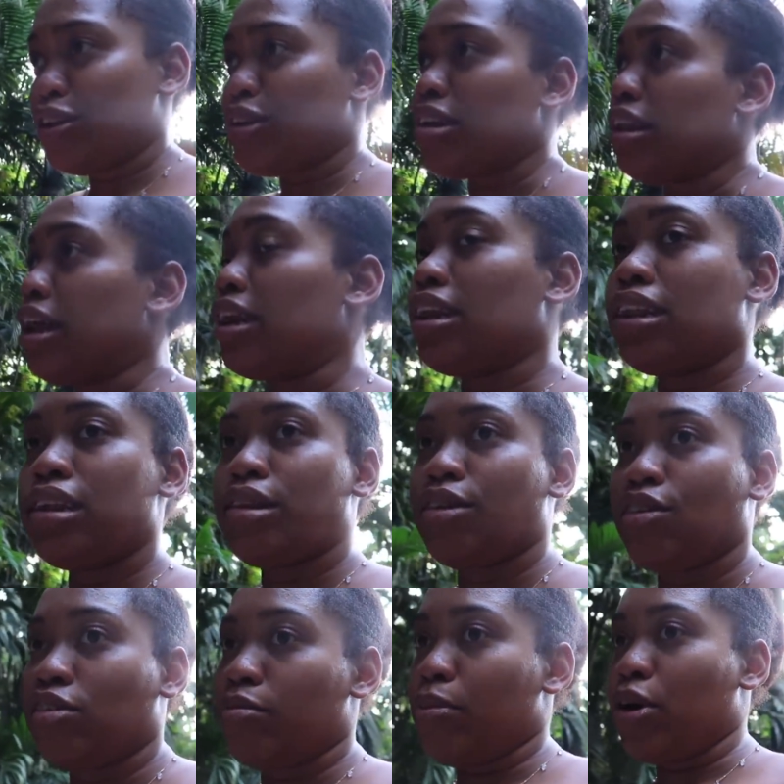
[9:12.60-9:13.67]
there's a lot of
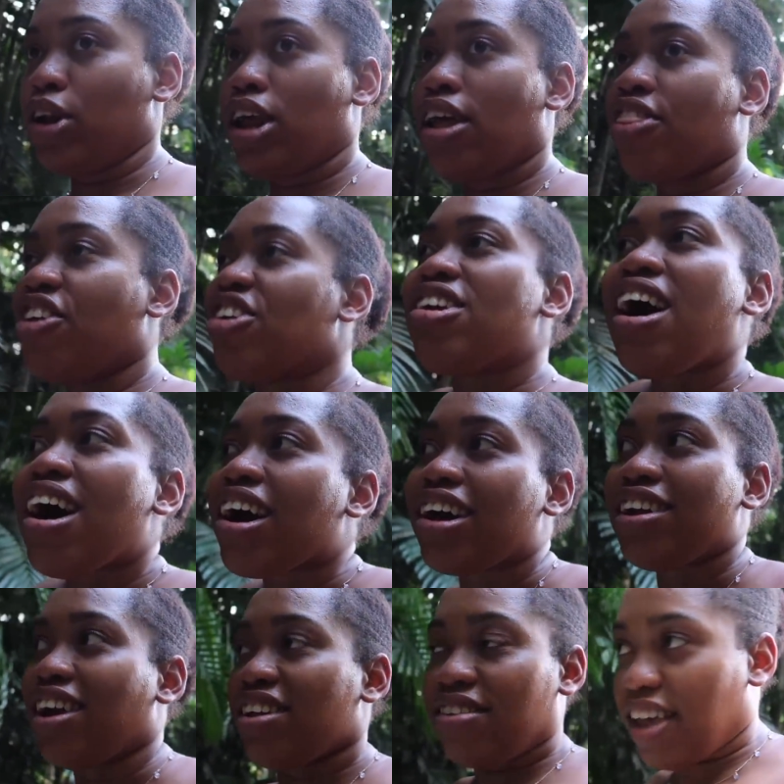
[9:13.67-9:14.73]
lizards, but they're not
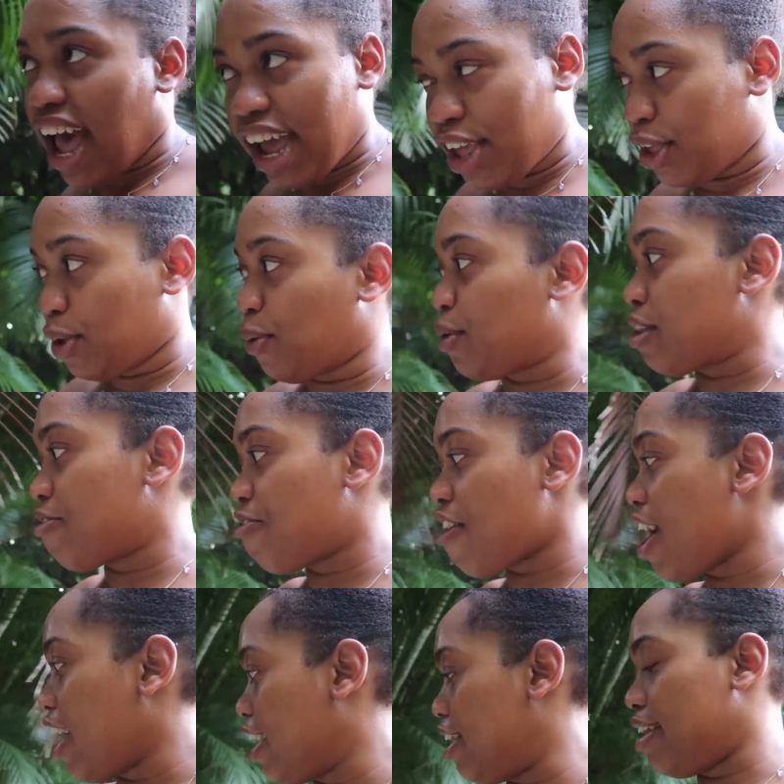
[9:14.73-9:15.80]
gonna attack you. It's
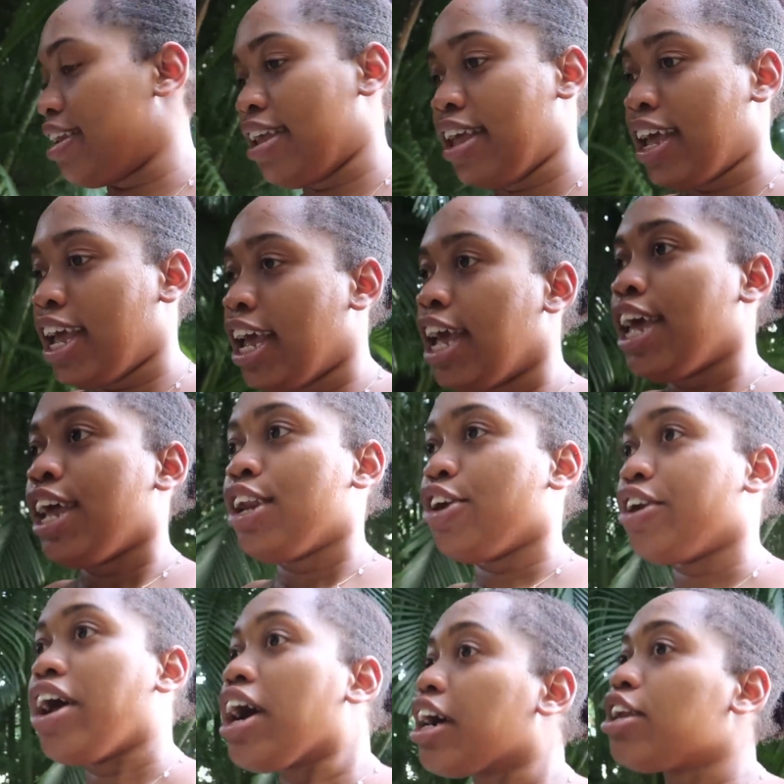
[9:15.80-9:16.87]
fine.
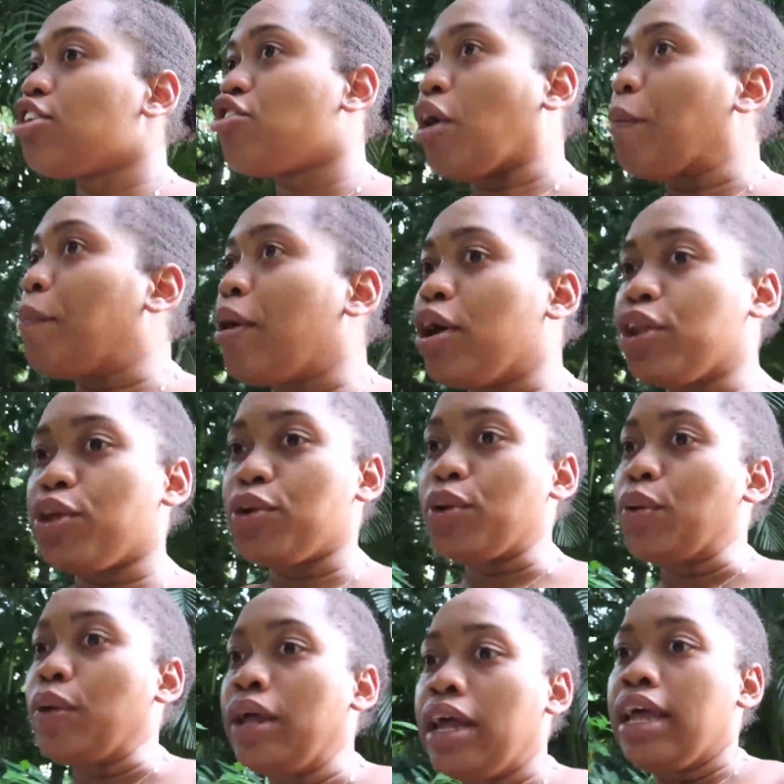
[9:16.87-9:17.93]
They're not gonna jump on
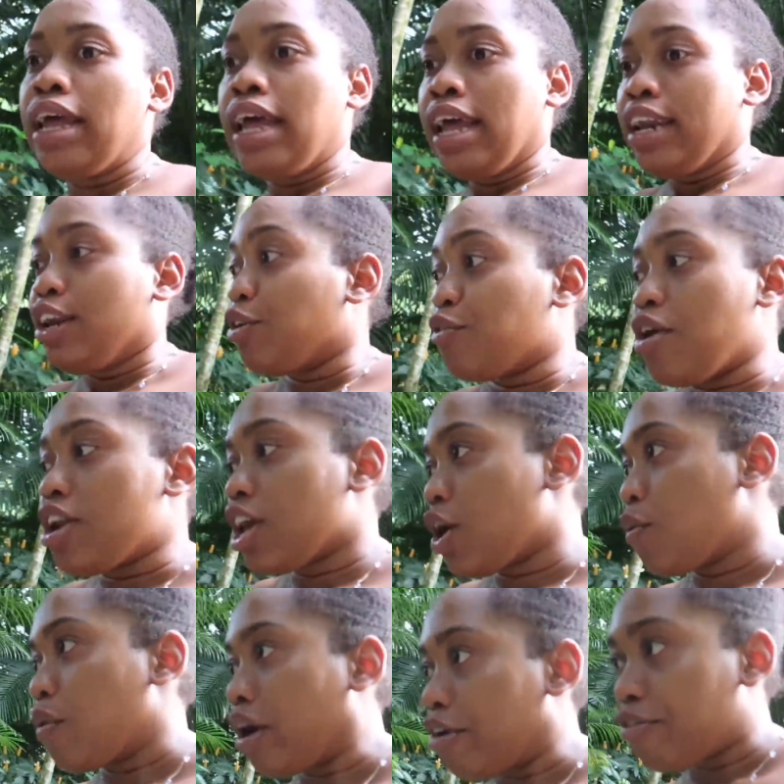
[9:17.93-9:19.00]
you. They're running
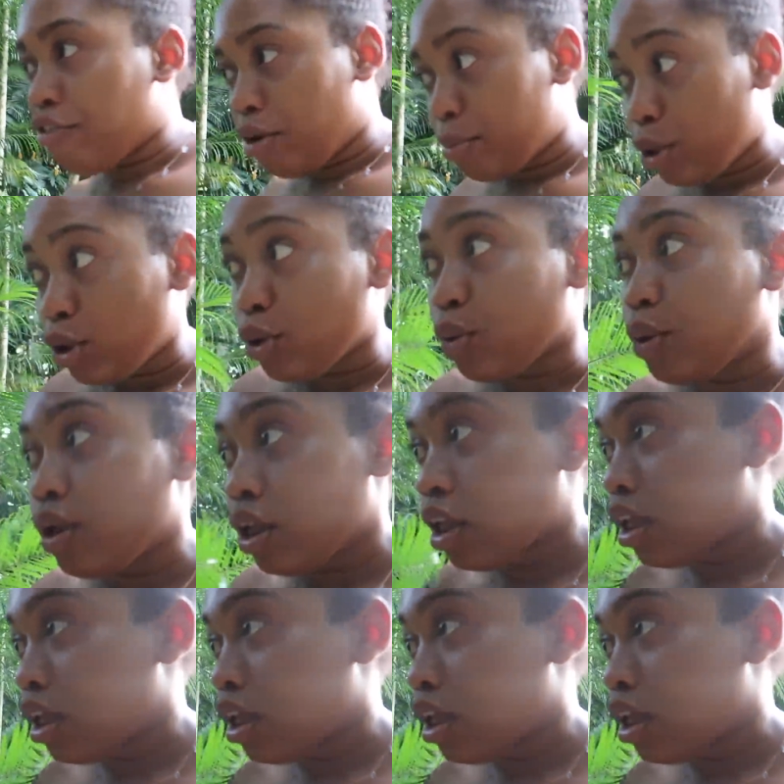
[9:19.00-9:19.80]
away from you.